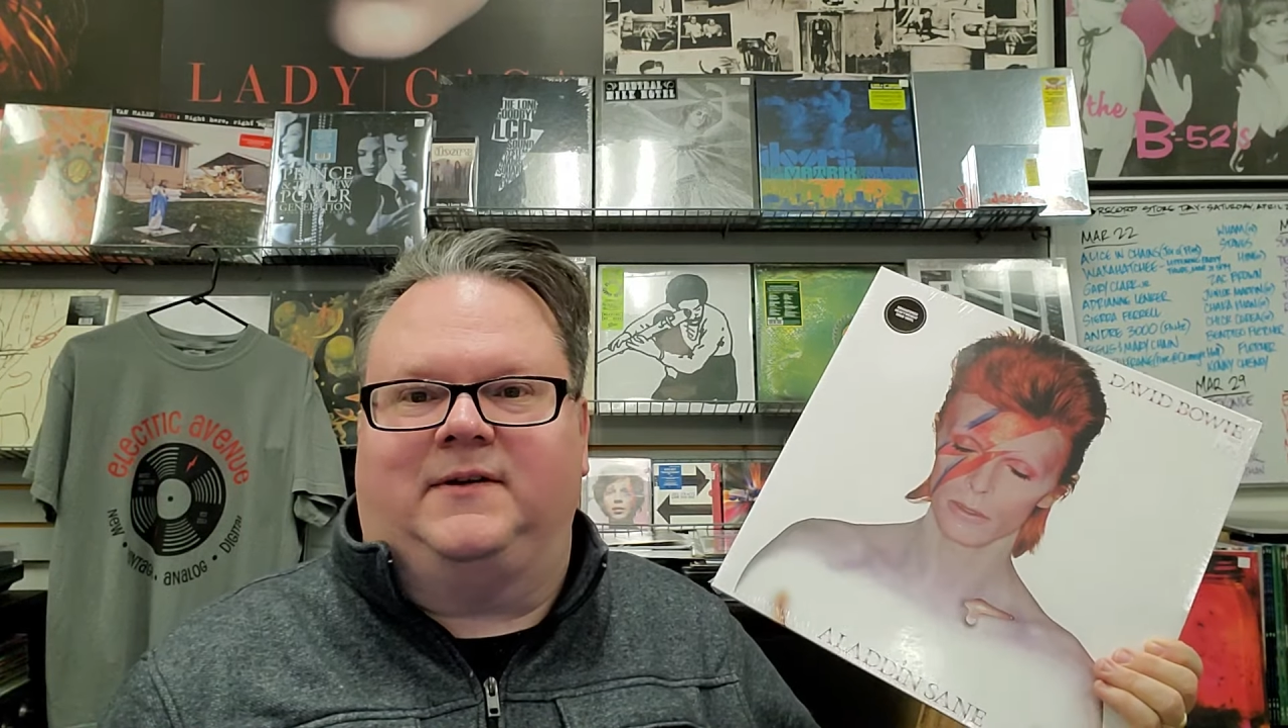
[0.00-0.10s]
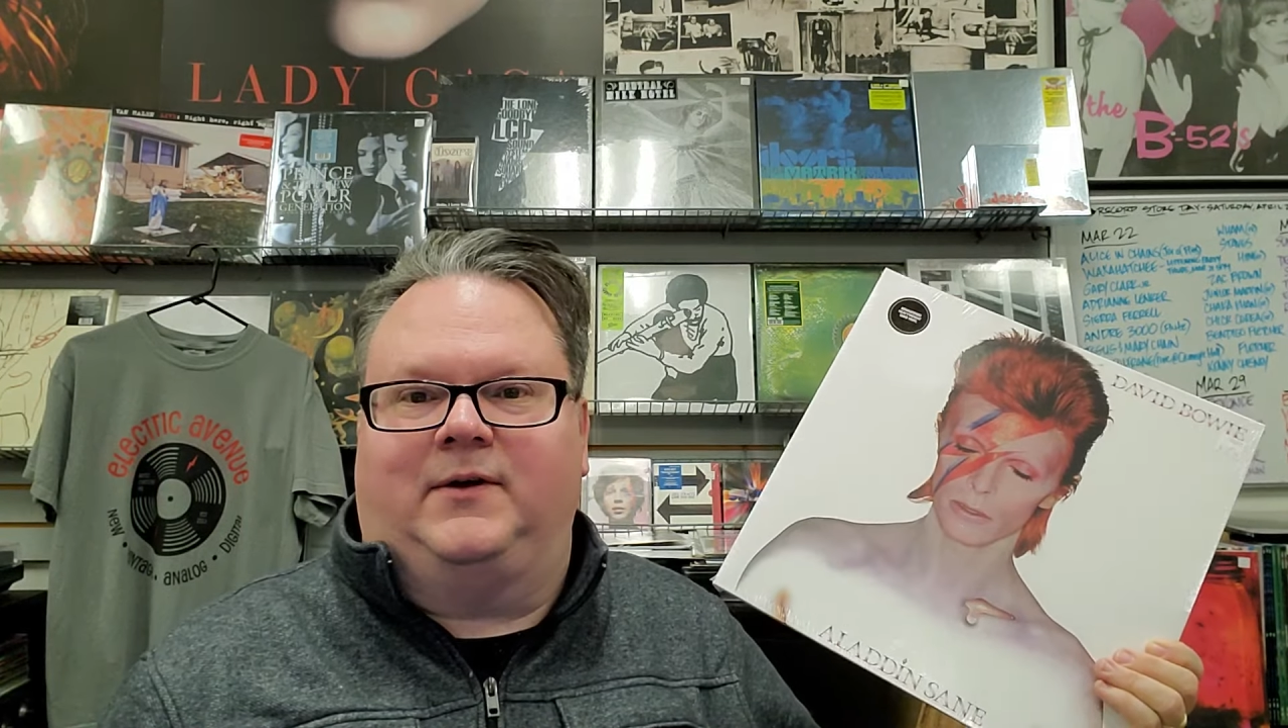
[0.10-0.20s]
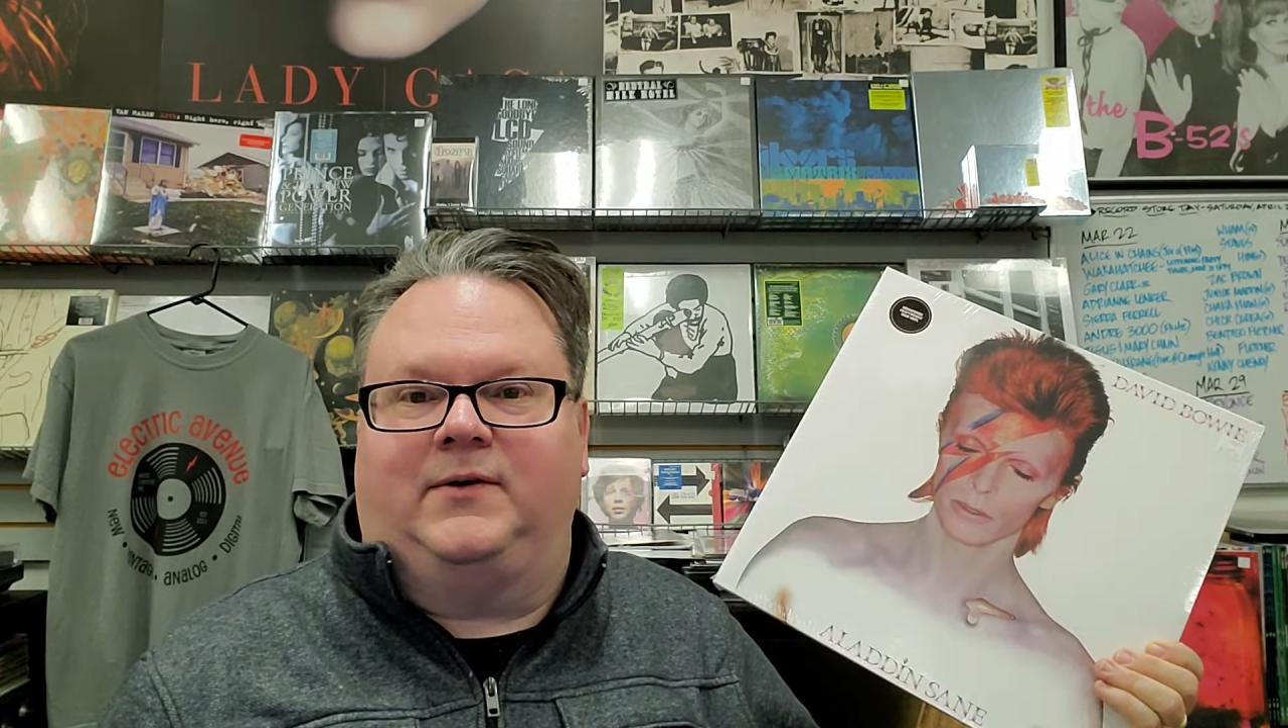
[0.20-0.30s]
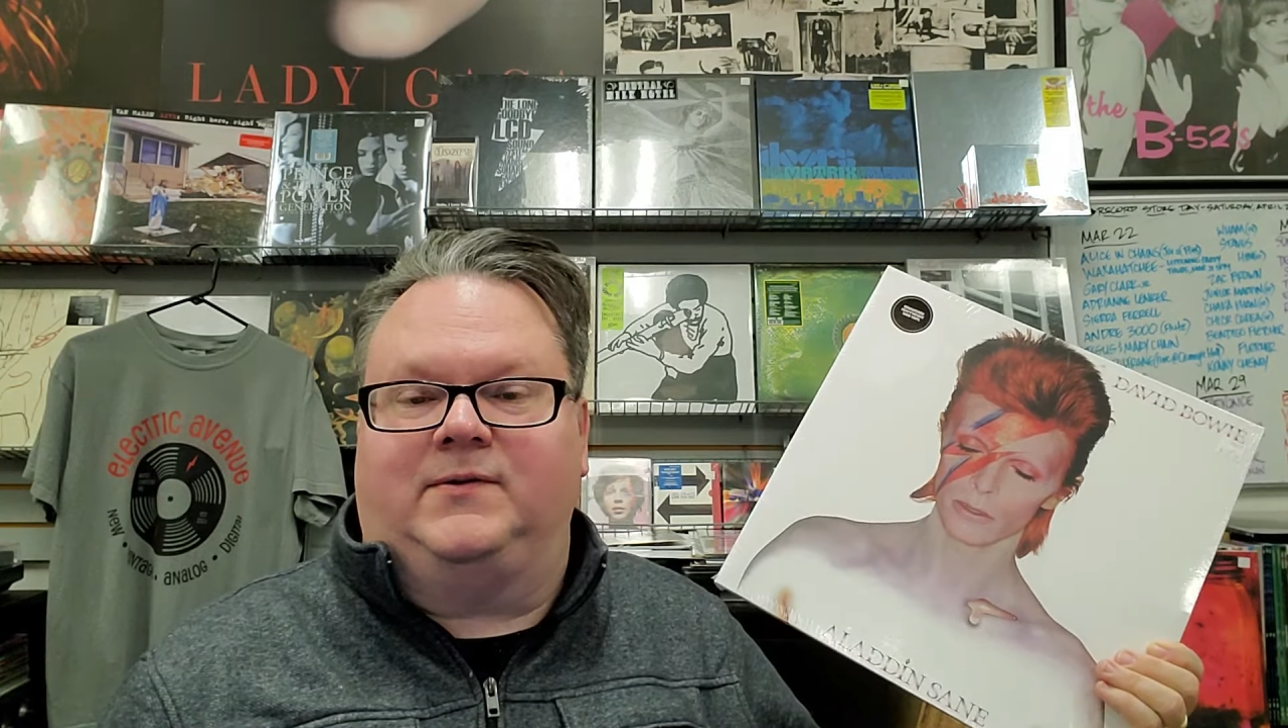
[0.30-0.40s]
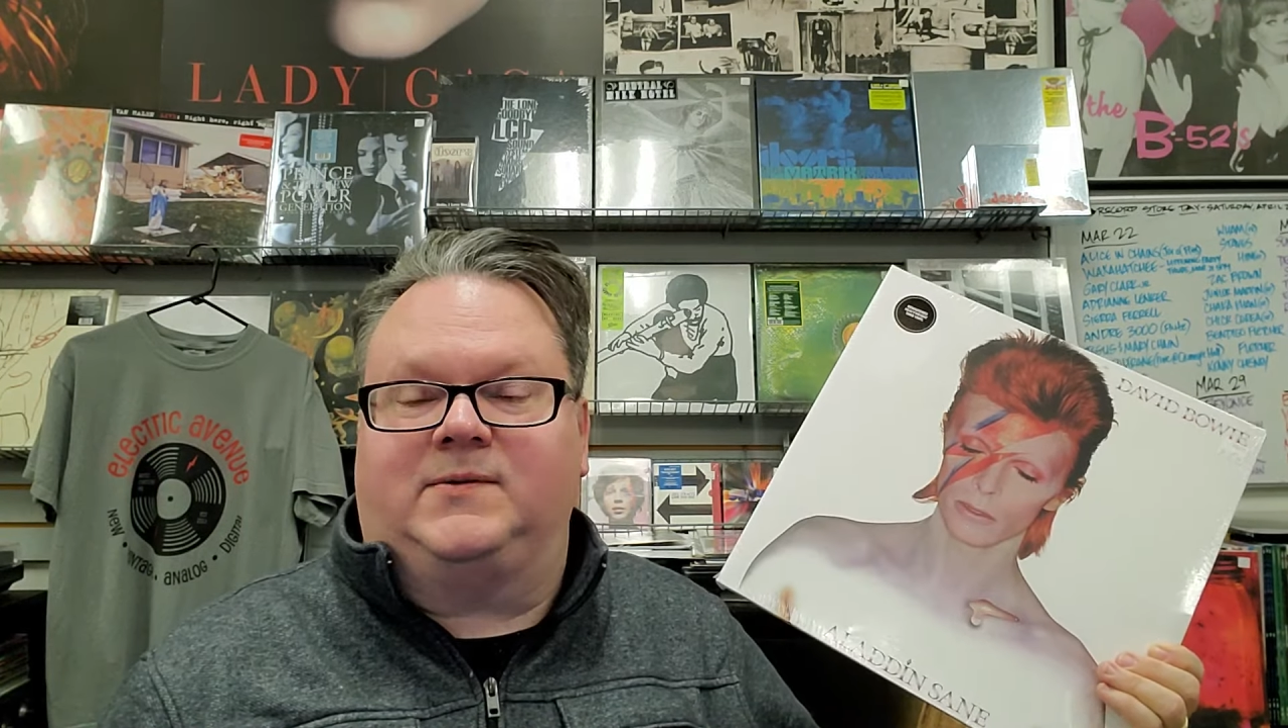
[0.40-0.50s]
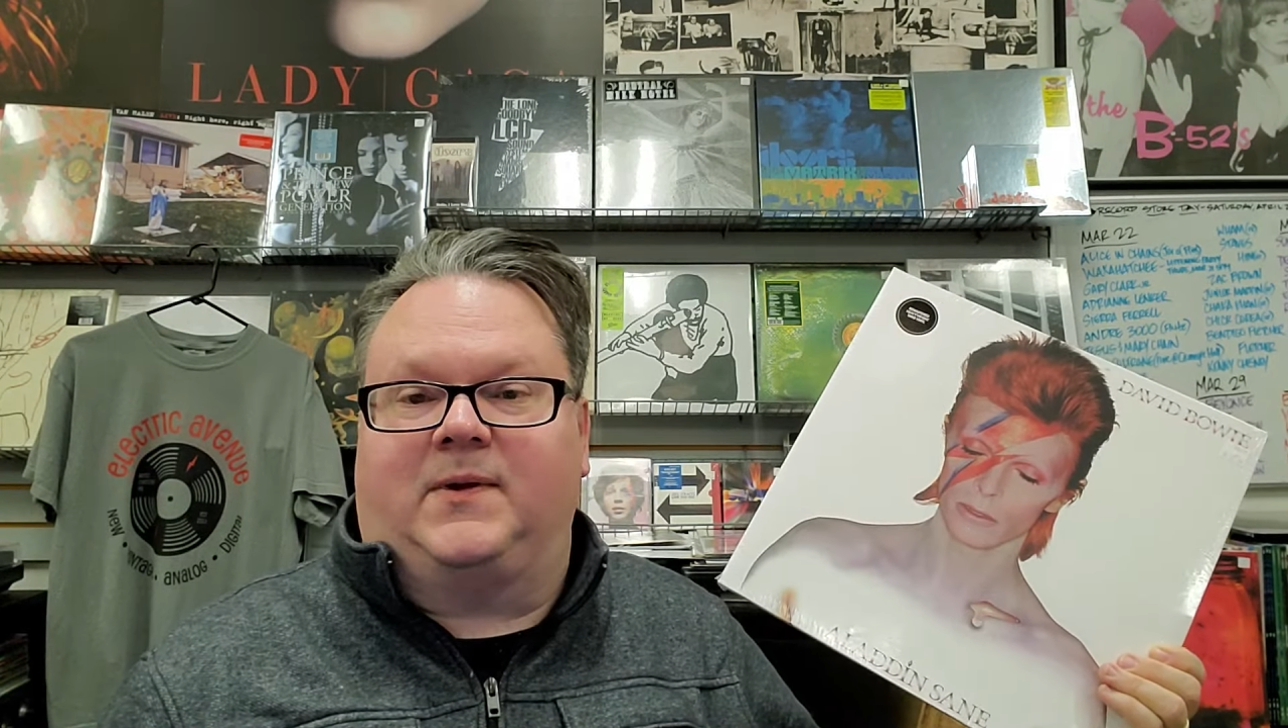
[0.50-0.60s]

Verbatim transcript: those